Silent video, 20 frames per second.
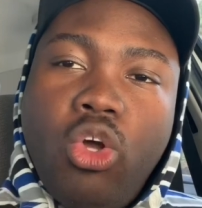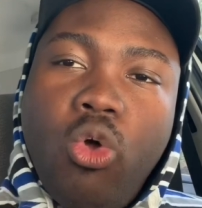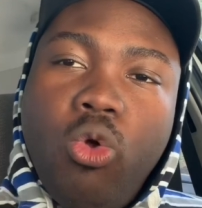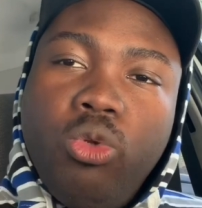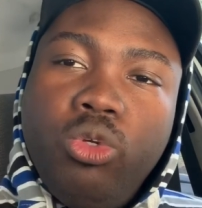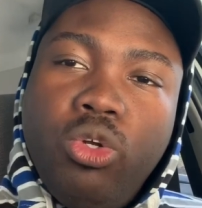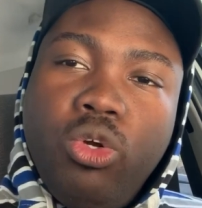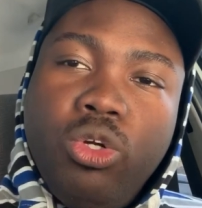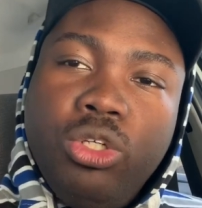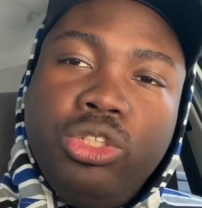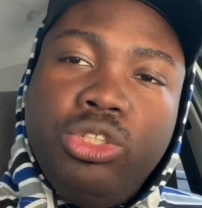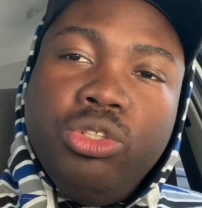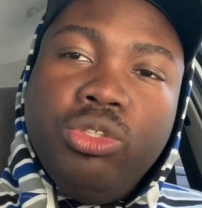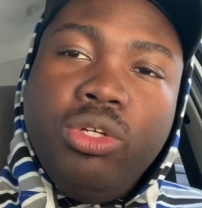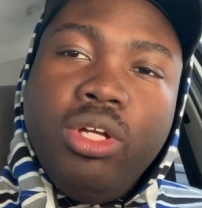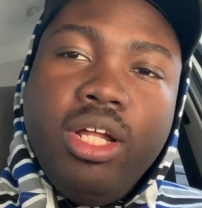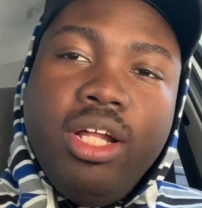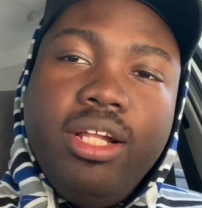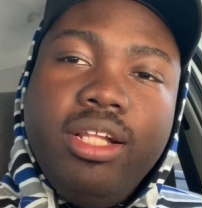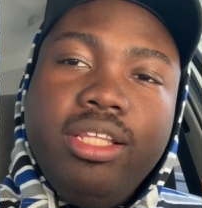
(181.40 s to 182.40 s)
hold on to.
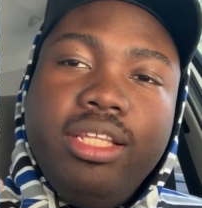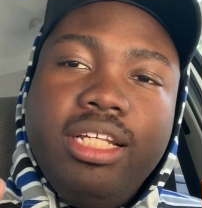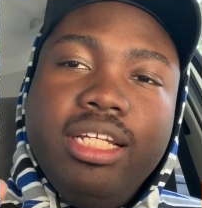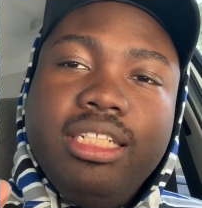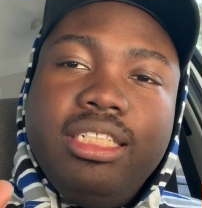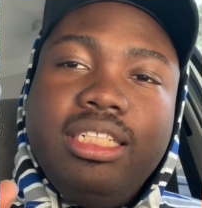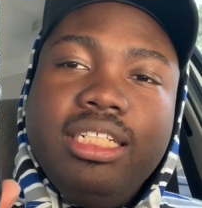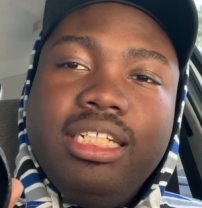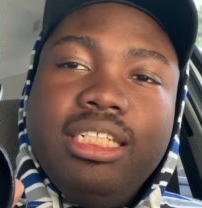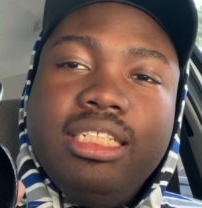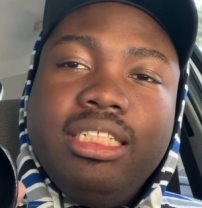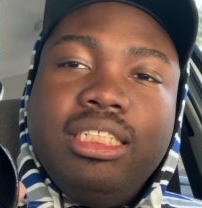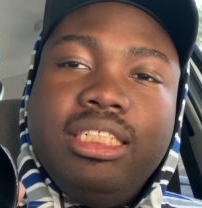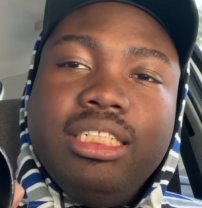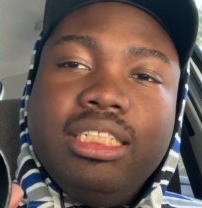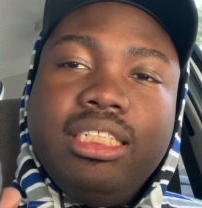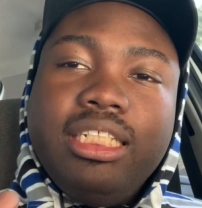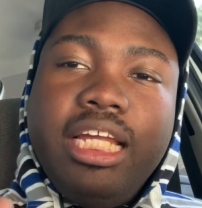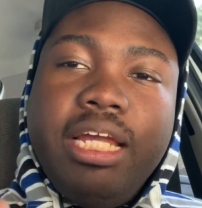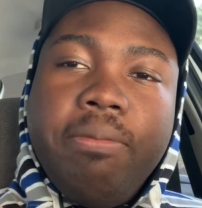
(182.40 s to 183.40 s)
This is
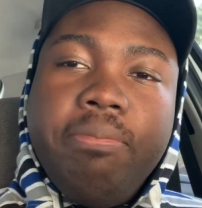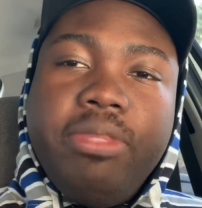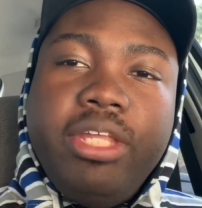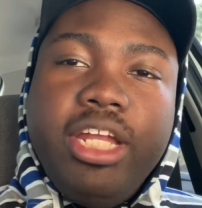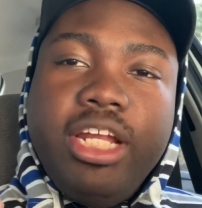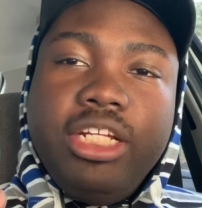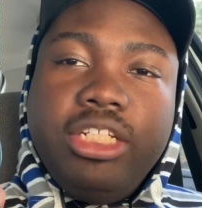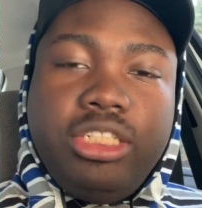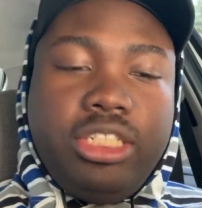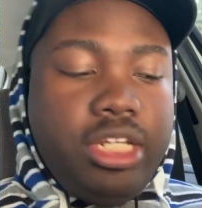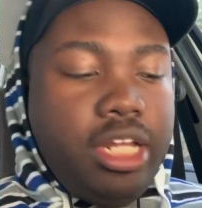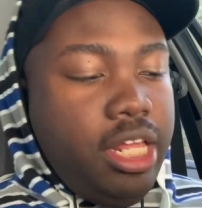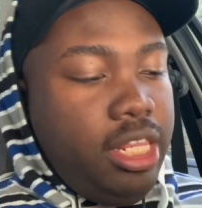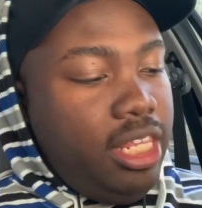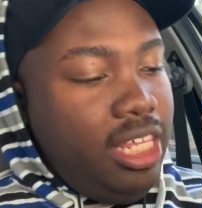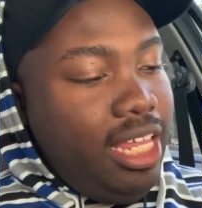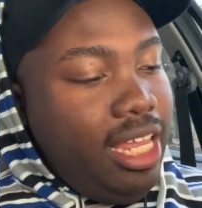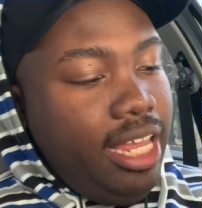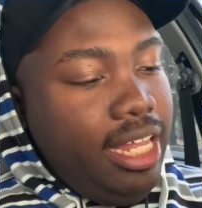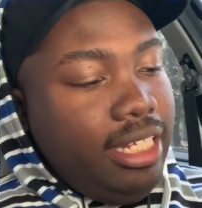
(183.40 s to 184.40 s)
just empty. There's
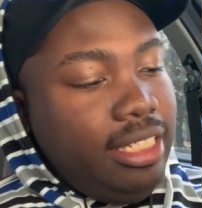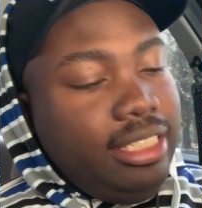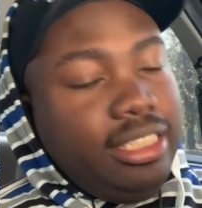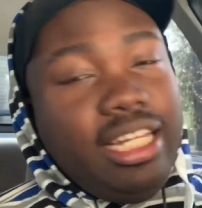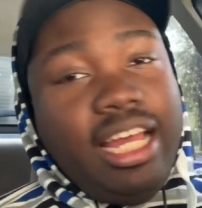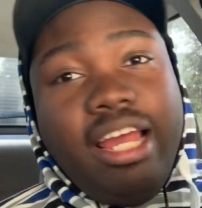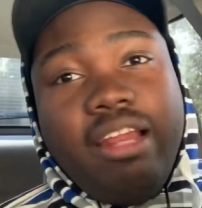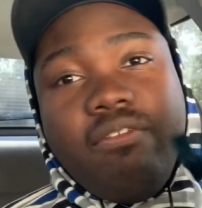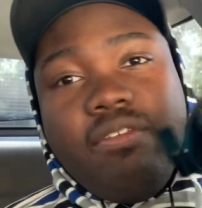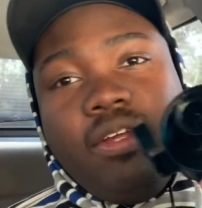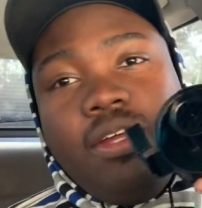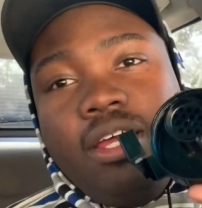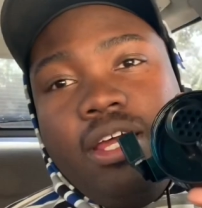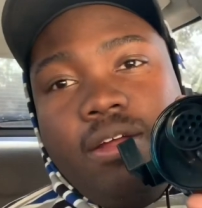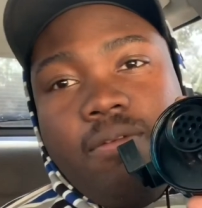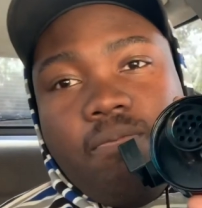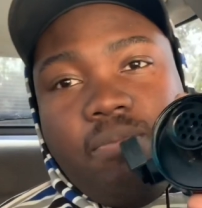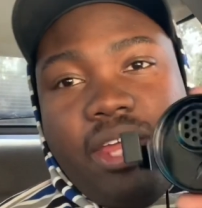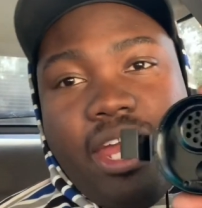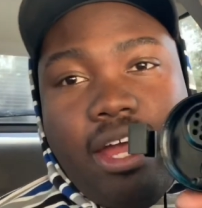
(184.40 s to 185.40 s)
nothing inside of it.
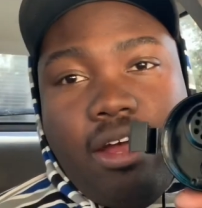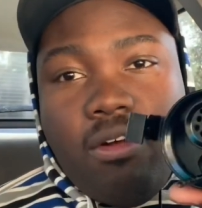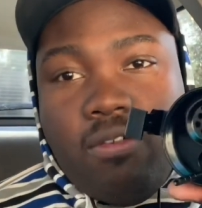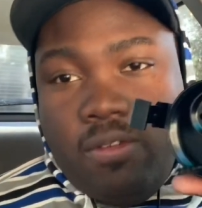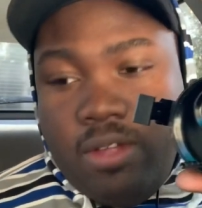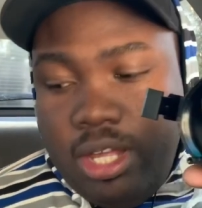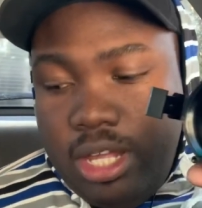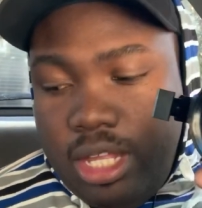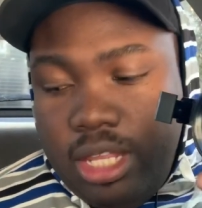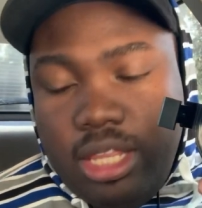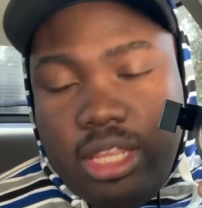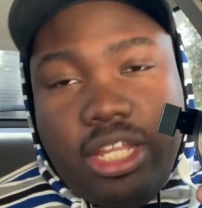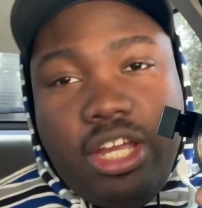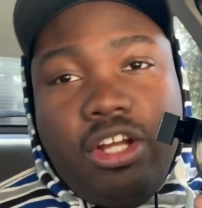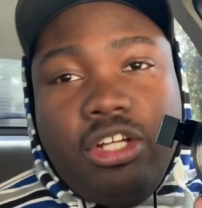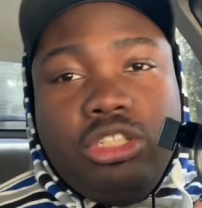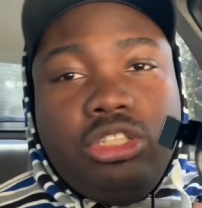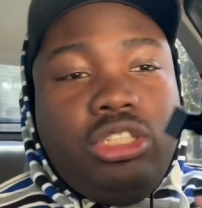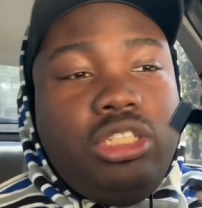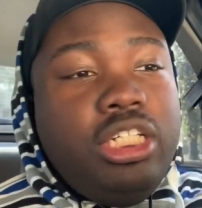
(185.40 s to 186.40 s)
Now,
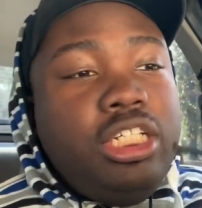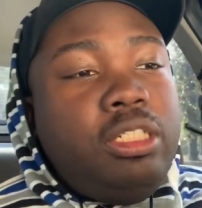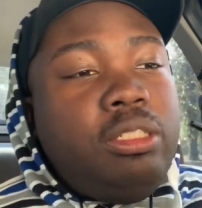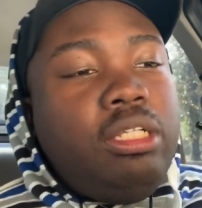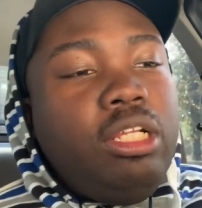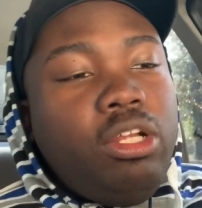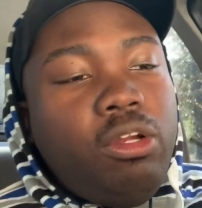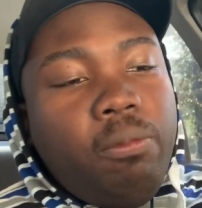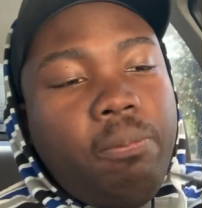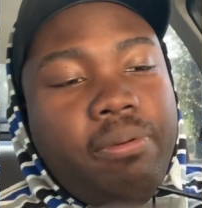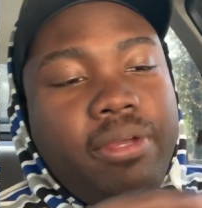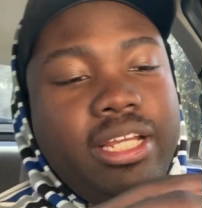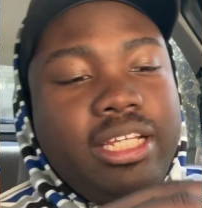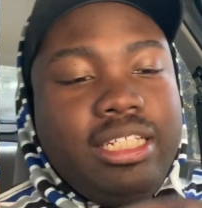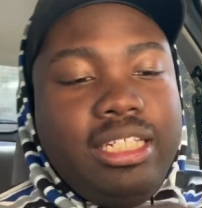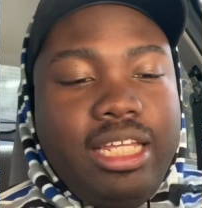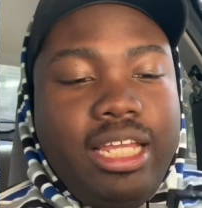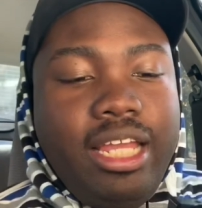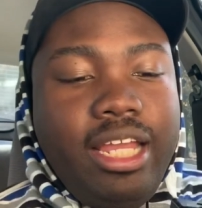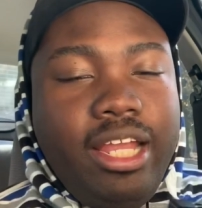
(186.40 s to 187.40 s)
there's this little piece
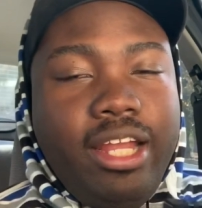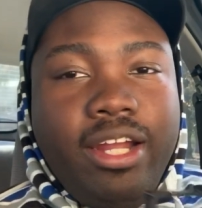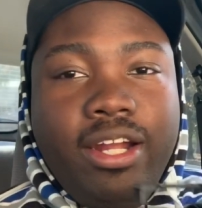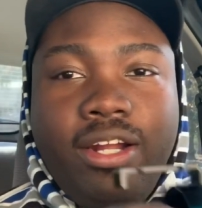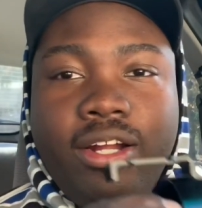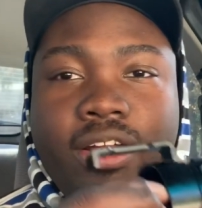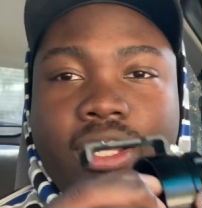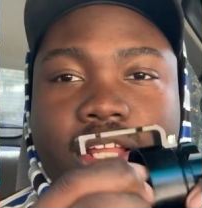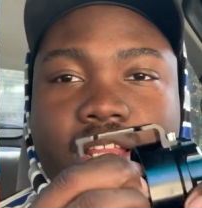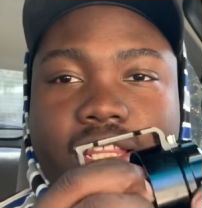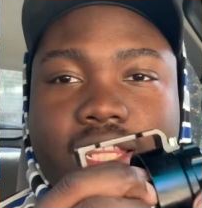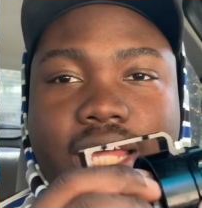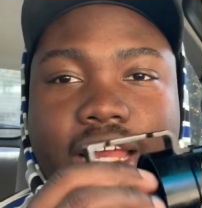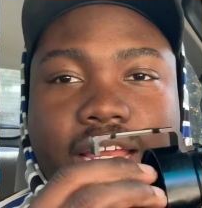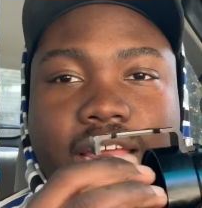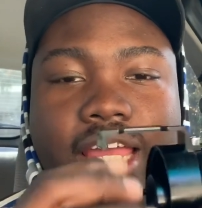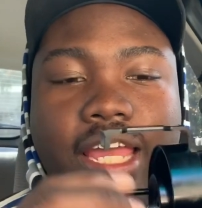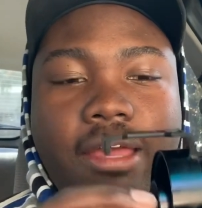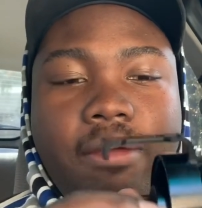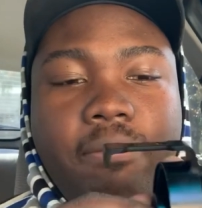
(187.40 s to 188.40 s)
here that
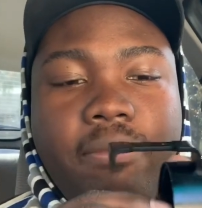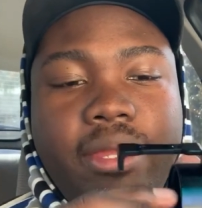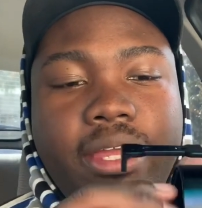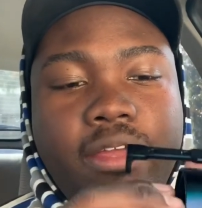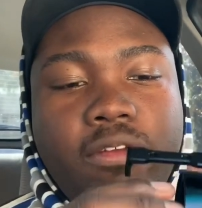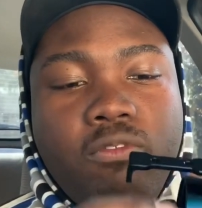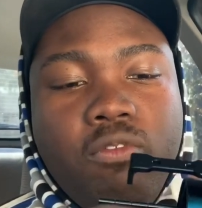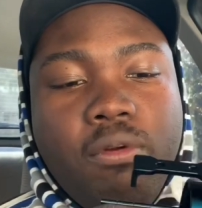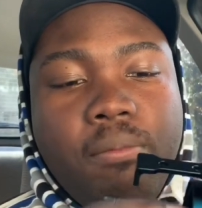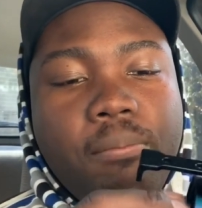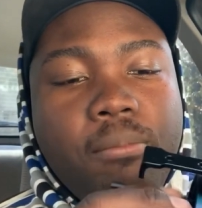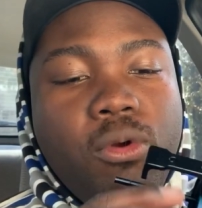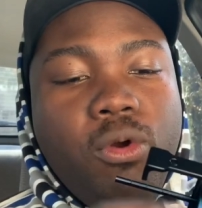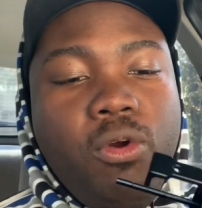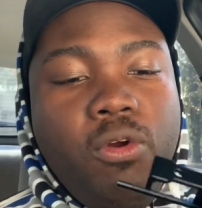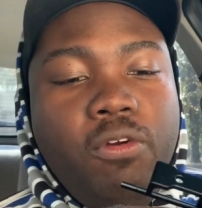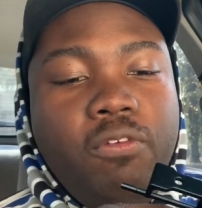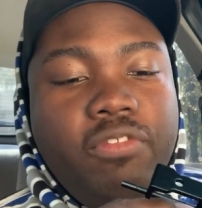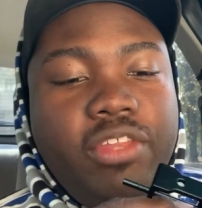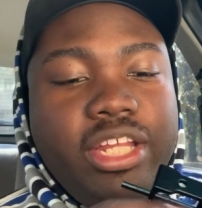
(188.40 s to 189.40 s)
can be
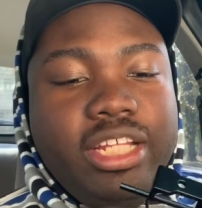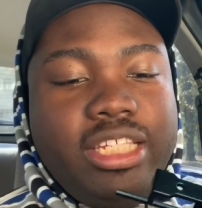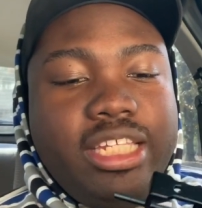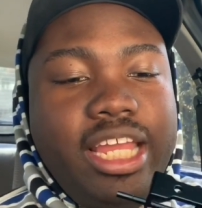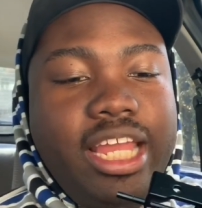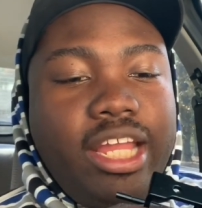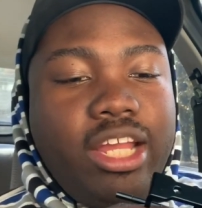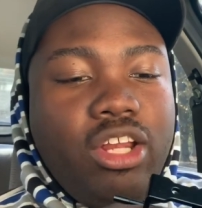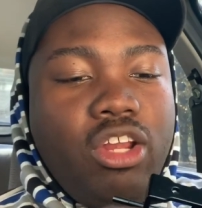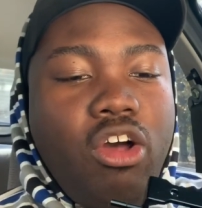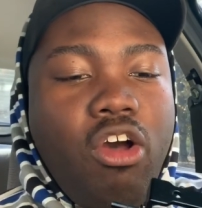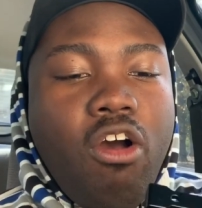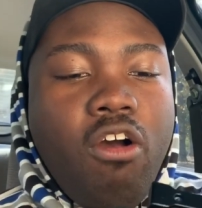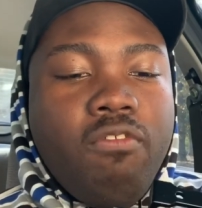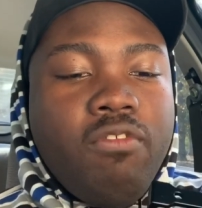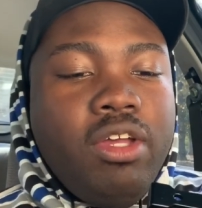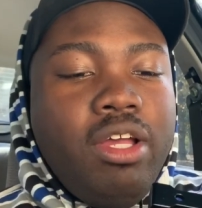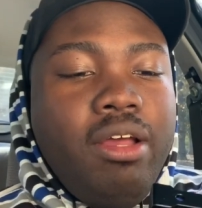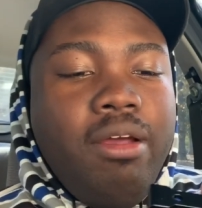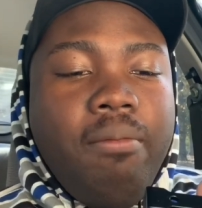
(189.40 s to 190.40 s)
removed and taken off,
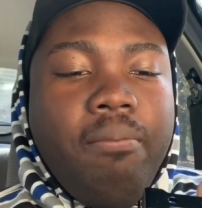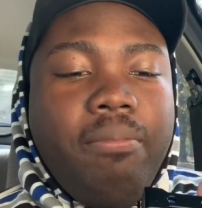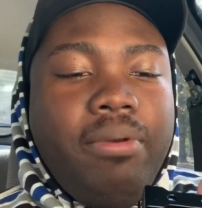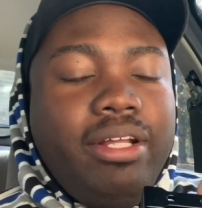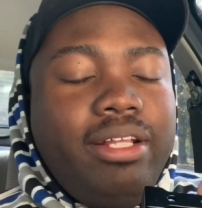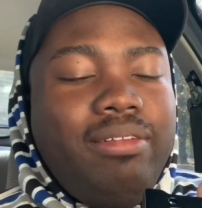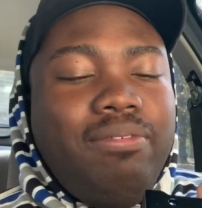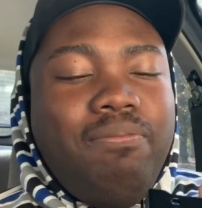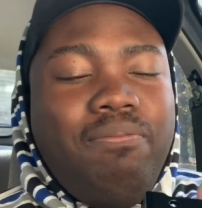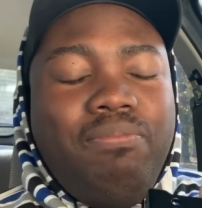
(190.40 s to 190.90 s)
but